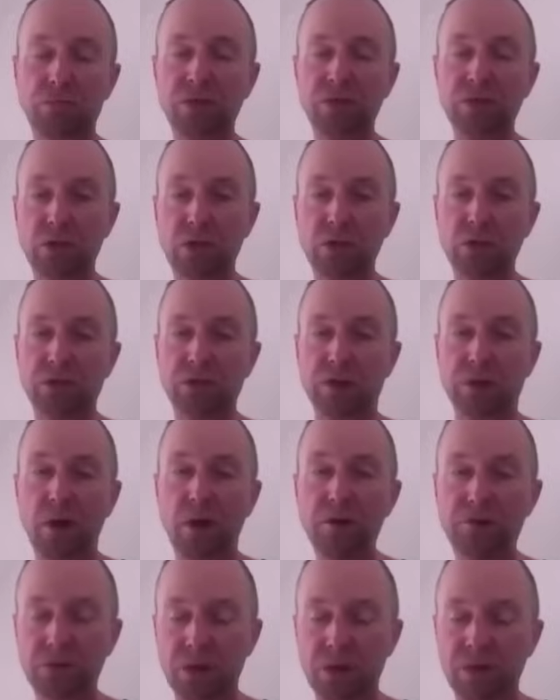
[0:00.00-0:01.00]
research that
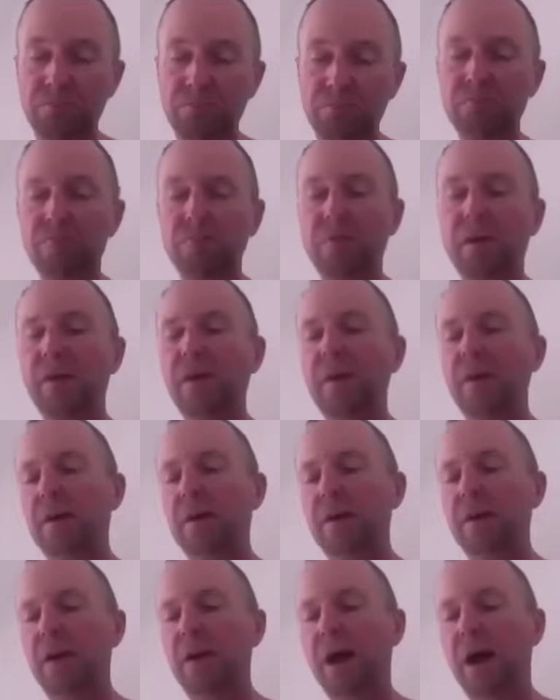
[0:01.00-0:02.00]
I've done,
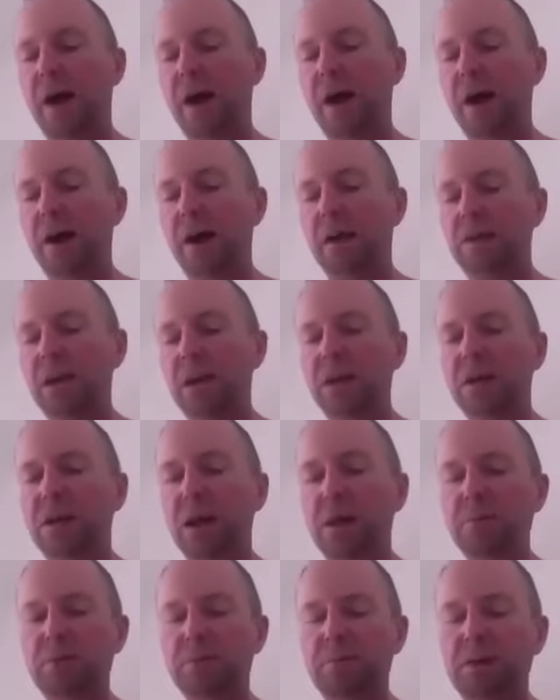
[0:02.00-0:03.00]
and he
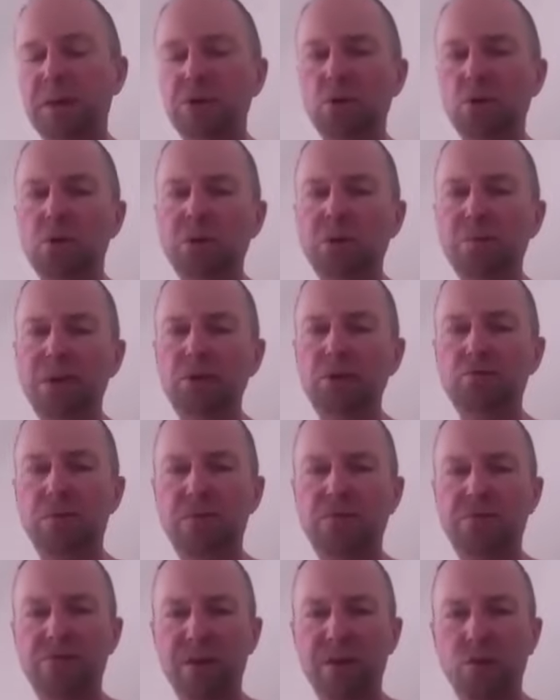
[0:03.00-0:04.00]
claimed to be a documentary
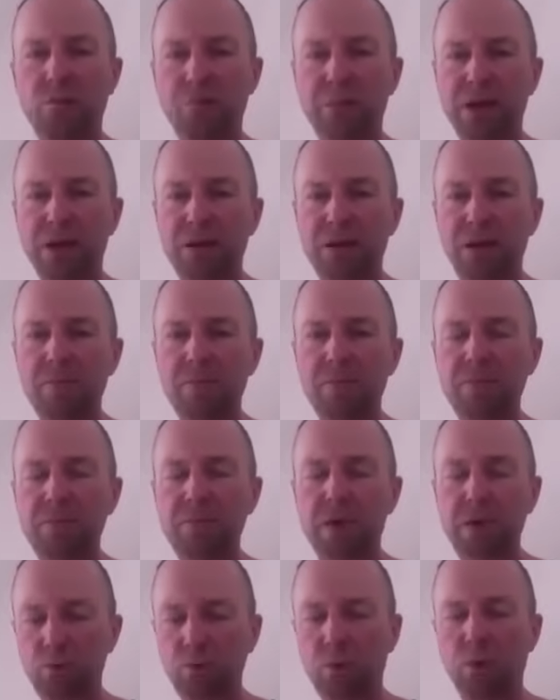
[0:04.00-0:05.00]
filmmaker
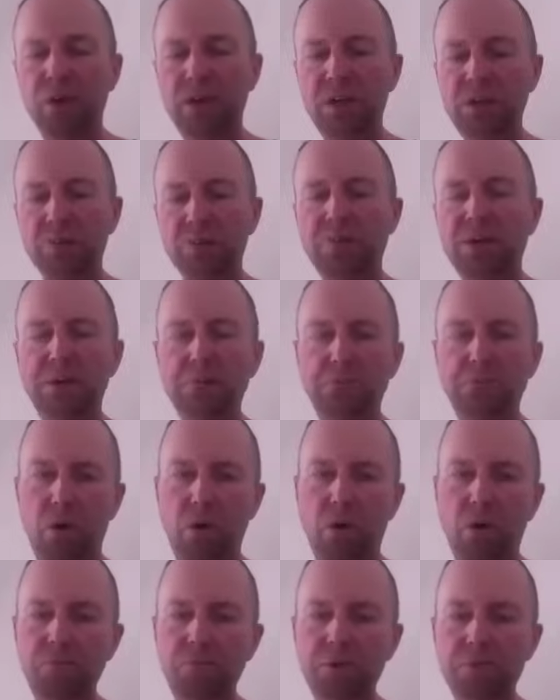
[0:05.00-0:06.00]
who wanted to meet
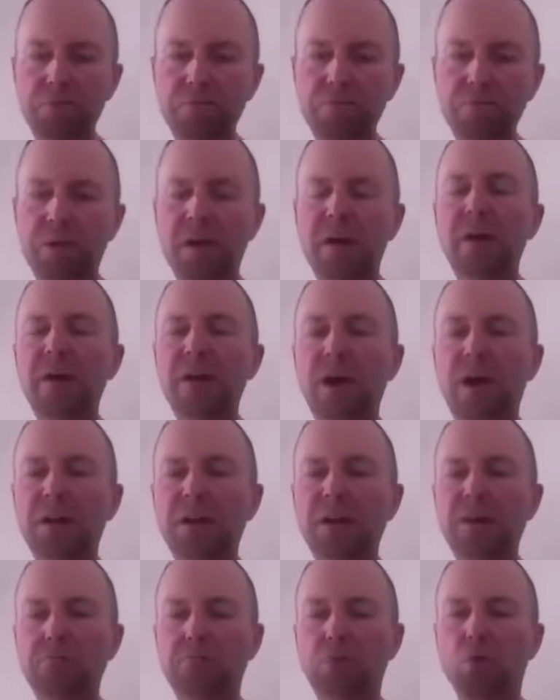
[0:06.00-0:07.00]
Bob, and
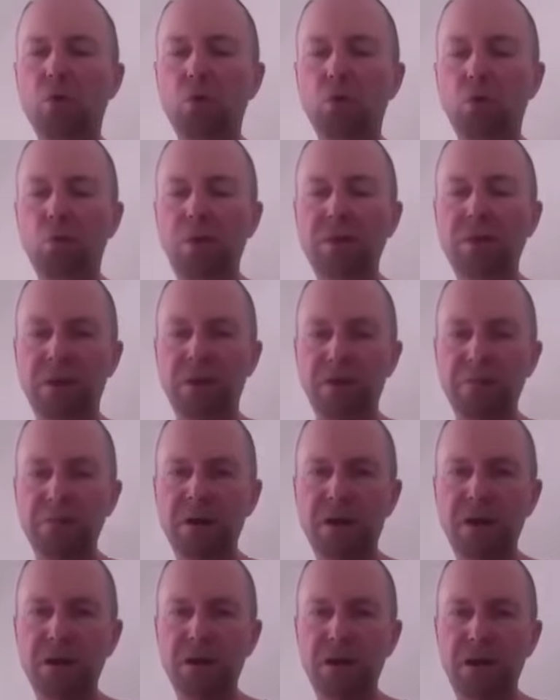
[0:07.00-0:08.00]
he brought with
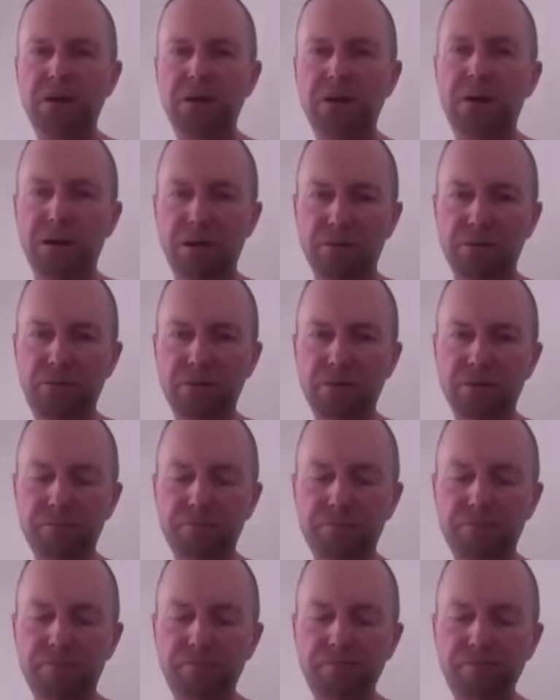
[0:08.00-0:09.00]
him a gift.
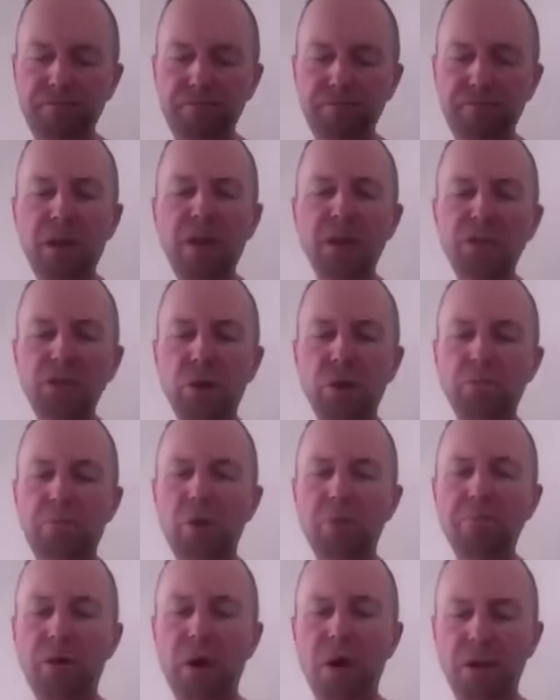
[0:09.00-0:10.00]
So
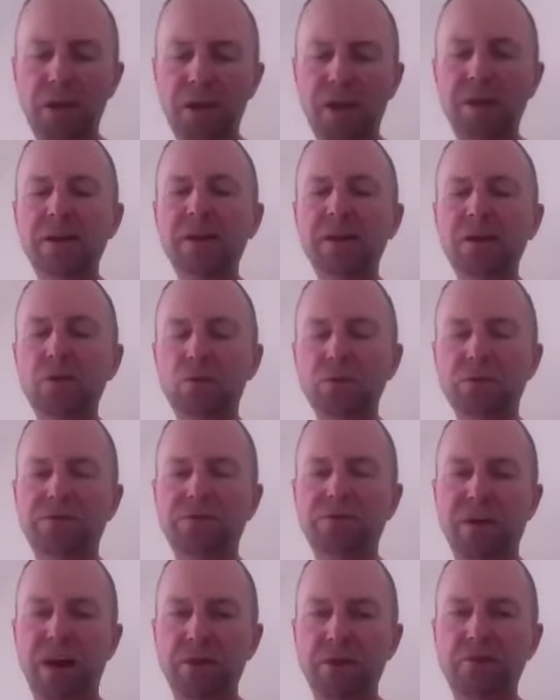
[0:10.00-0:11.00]
Bob Marley was a
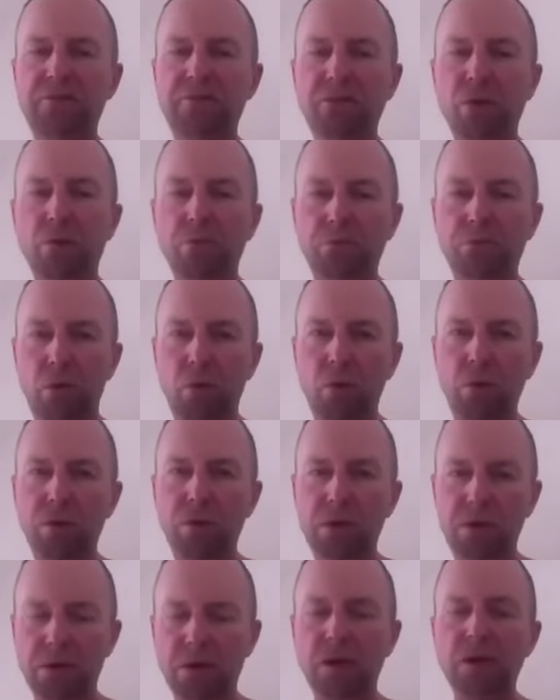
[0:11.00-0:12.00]
fan of football,
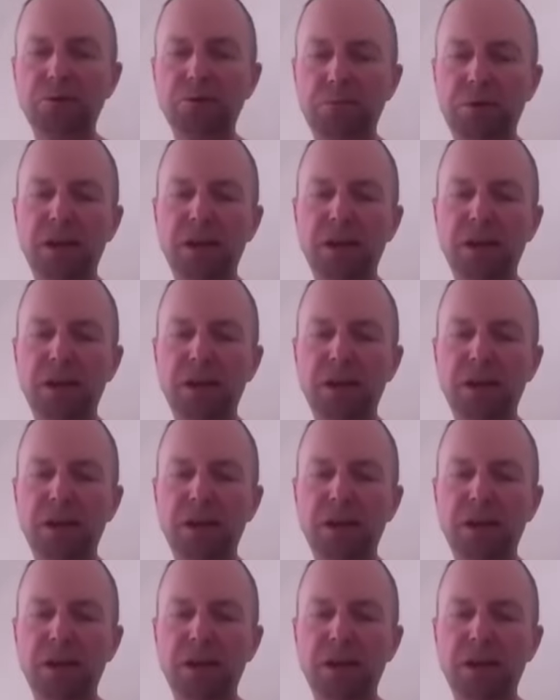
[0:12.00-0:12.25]
liked